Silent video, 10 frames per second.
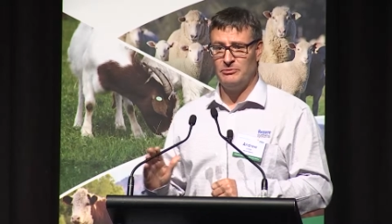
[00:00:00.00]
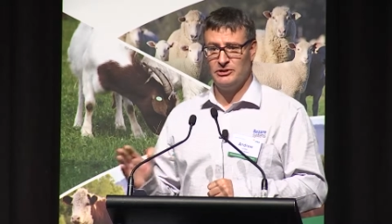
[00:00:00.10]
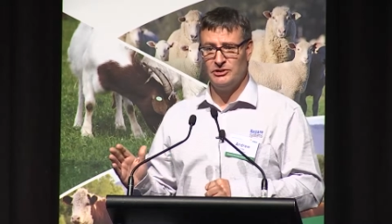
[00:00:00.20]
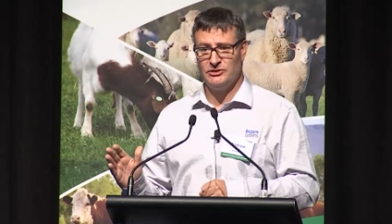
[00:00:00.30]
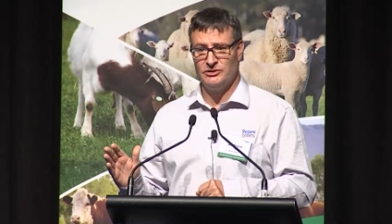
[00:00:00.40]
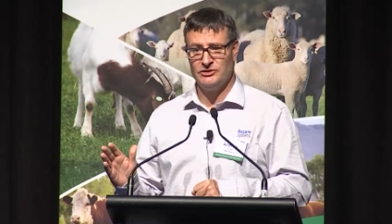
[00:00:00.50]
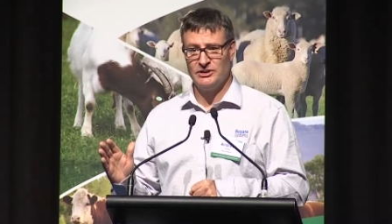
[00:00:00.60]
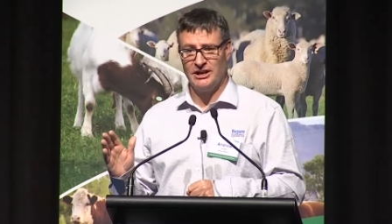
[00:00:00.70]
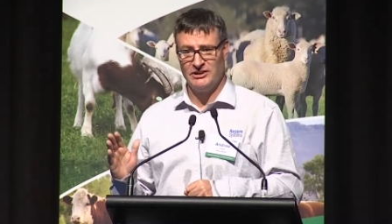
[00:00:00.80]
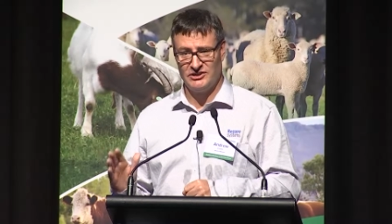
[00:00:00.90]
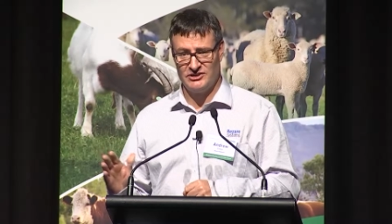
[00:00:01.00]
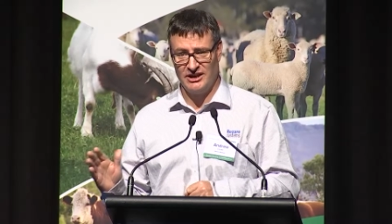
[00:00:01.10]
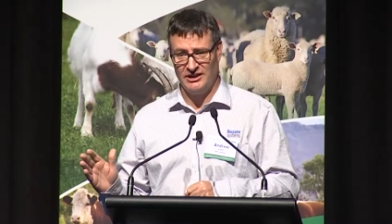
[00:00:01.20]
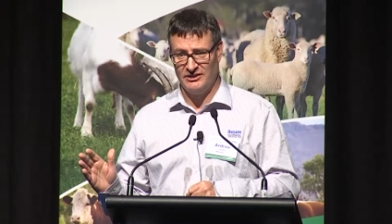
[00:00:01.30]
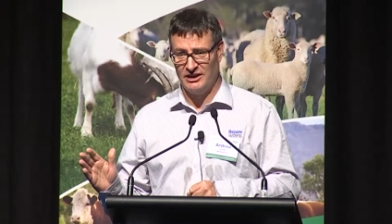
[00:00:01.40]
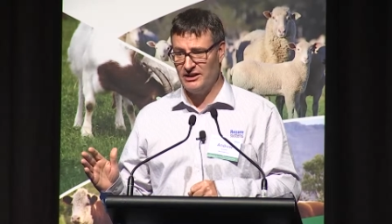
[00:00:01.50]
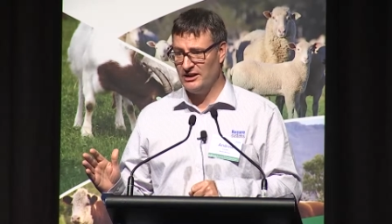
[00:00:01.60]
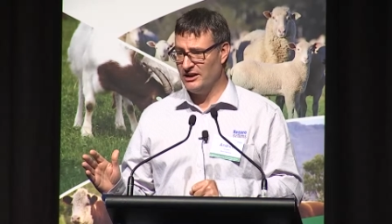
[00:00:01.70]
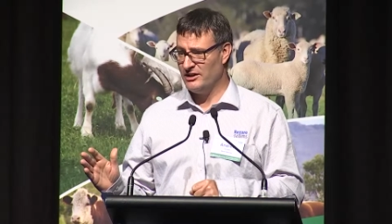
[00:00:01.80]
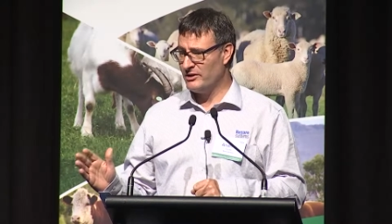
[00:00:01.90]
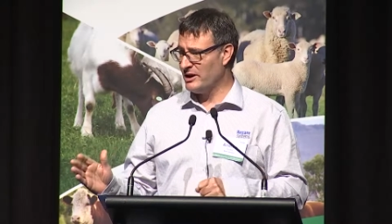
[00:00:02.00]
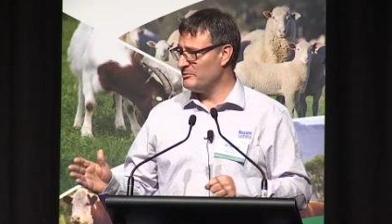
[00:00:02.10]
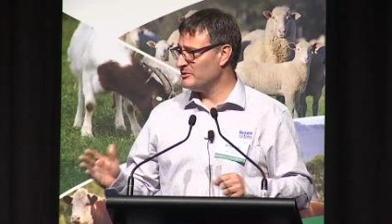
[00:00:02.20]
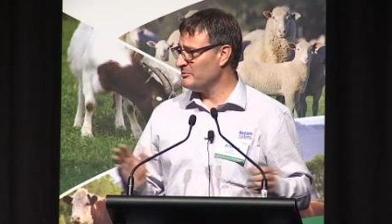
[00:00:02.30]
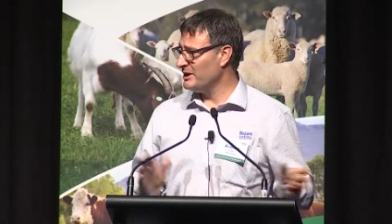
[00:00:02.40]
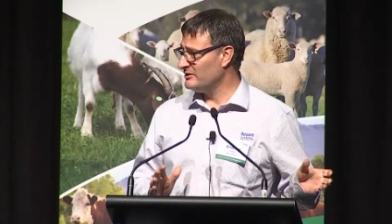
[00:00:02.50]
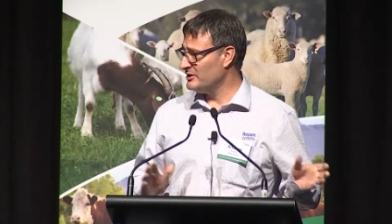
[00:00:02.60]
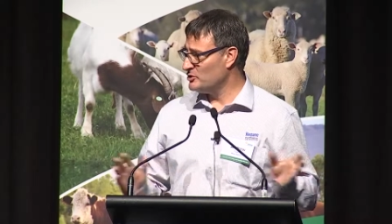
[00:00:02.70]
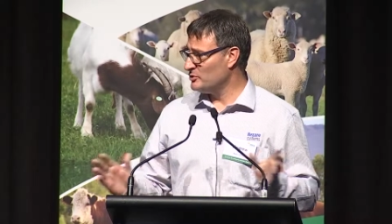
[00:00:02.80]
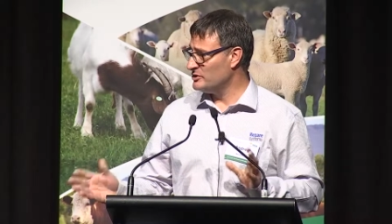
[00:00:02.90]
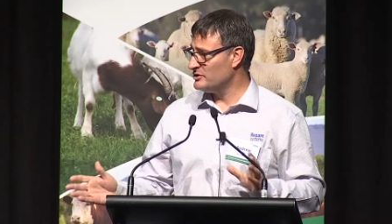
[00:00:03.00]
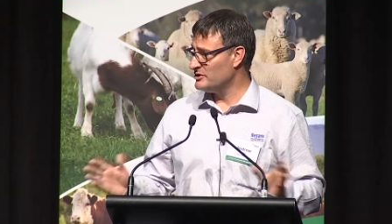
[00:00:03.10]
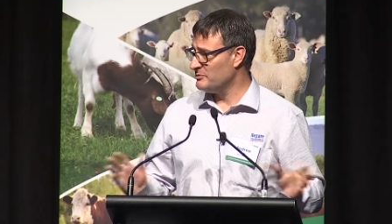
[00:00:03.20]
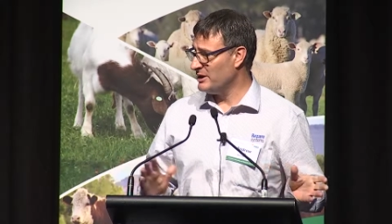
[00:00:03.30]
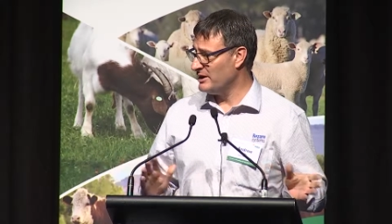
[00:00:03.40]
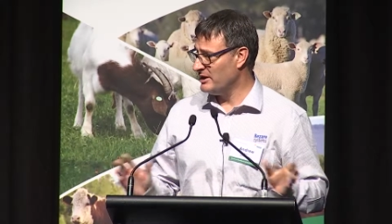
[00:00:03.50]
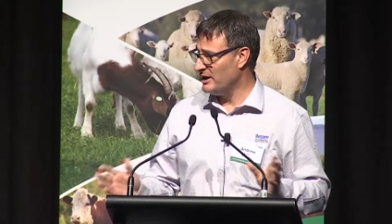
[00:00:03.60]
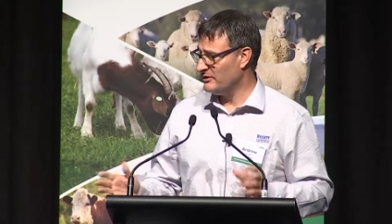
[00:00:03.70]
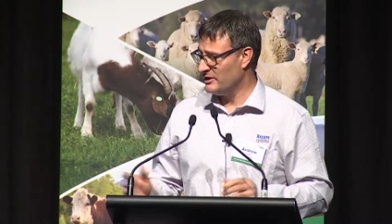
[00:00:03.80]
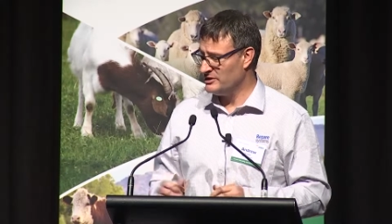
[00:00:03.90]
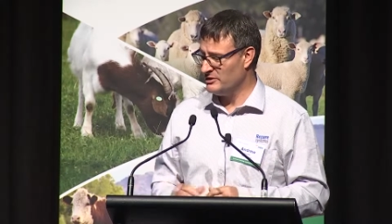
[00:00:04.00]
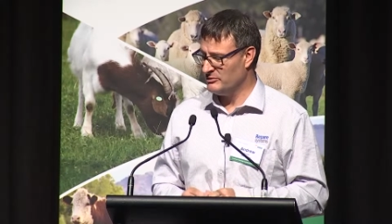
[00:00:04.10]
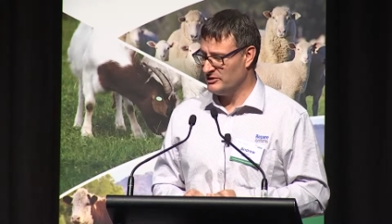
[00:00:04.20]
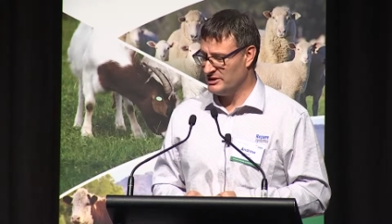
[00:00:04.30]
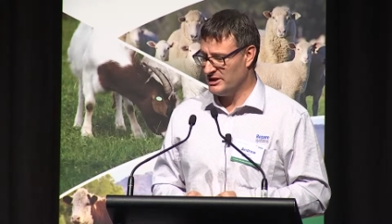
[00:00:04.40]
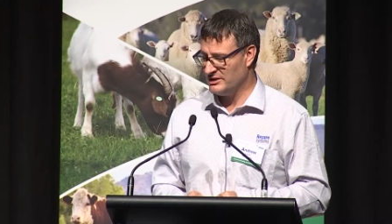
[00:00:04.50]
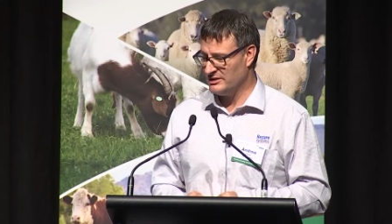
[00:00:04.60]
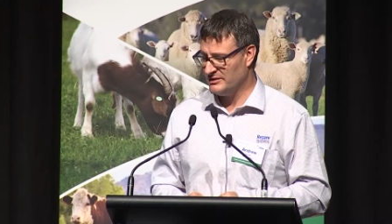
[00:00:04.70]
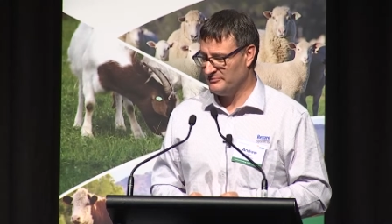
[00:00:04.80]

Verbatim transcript: producers understand that and are able to make their choices about how they deal with the data.